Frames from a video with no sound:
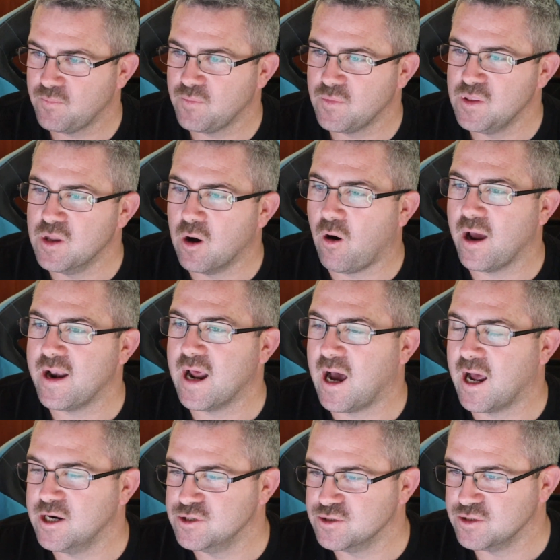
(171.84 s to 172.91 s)

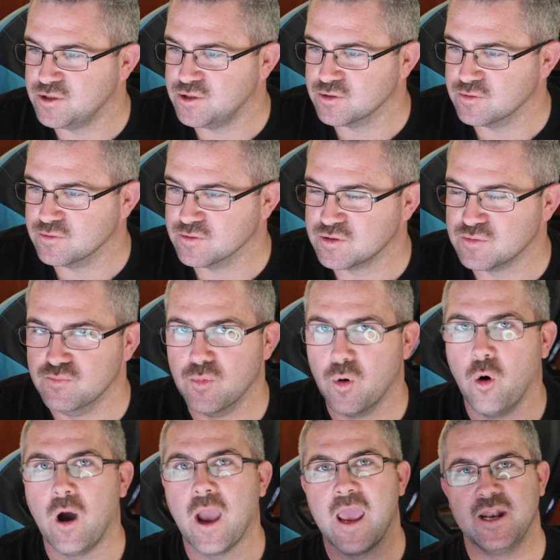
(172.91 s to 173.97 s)
900 joules
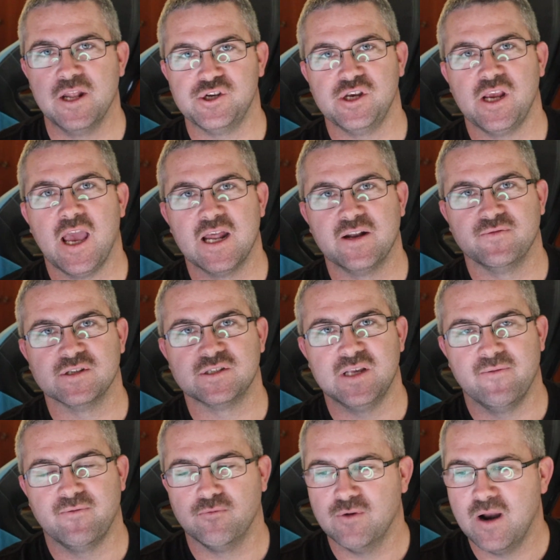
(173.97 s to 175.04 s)
more energy out of the
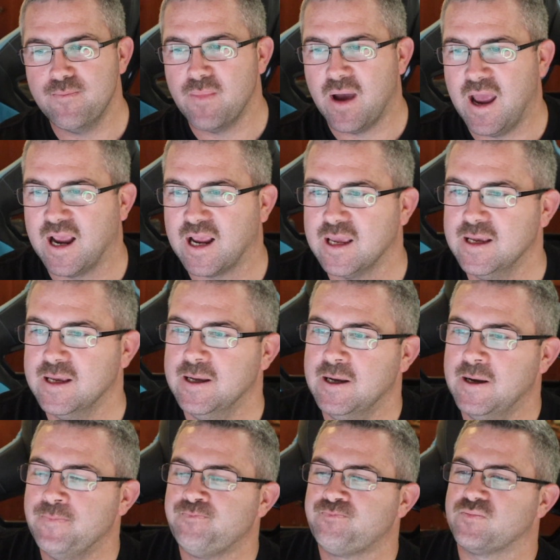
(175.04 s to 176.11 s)
7 Rem Mag.
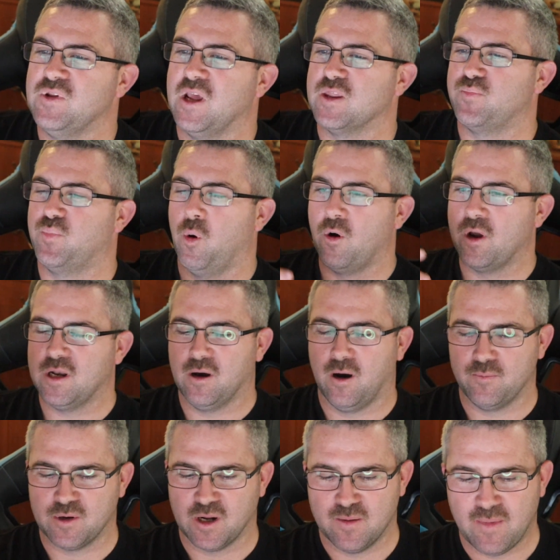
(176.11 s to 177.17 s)
Now the point
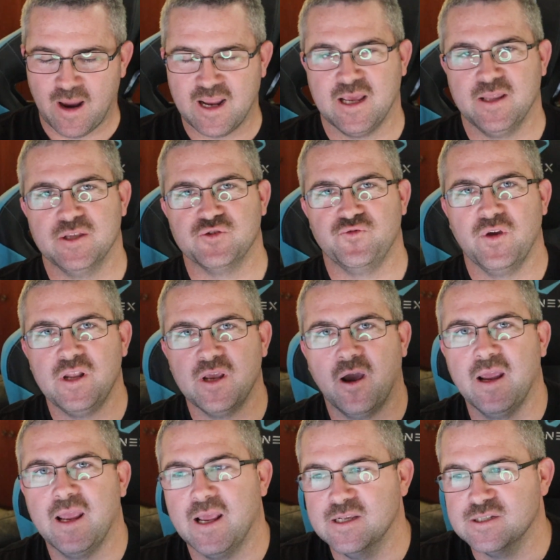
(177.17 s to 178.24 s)
I'm going to make in this video
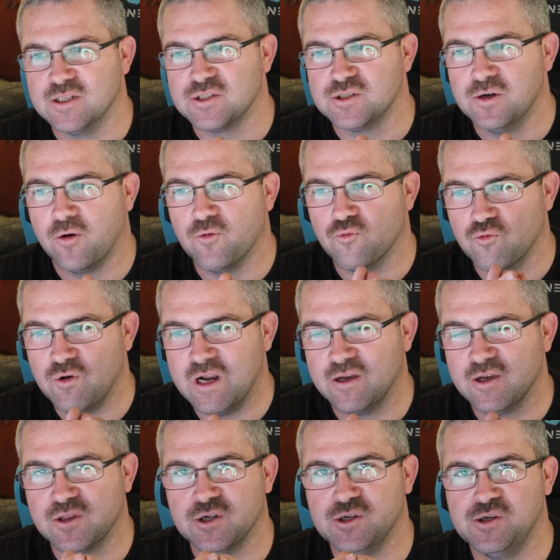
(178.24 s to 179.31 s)
is it's not
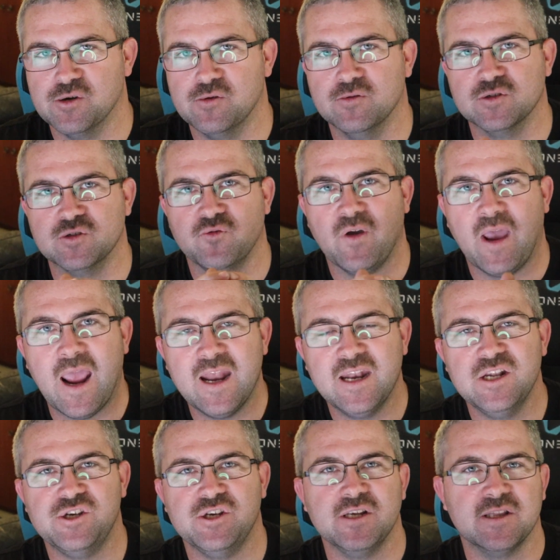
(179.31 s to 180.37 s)
really the joules of
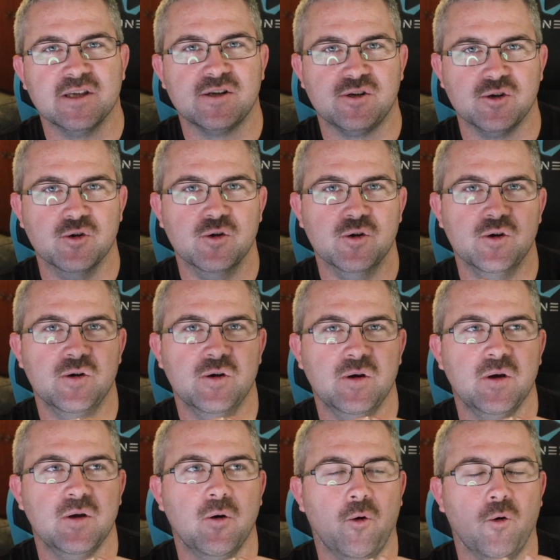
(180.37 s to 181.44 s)
energy that do
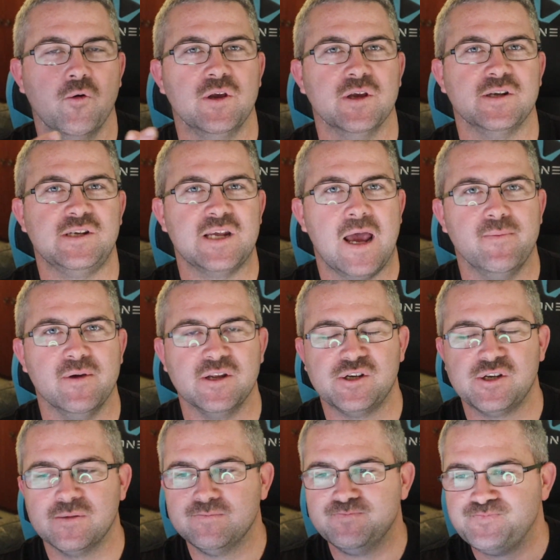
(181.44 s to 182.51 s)
all your damage.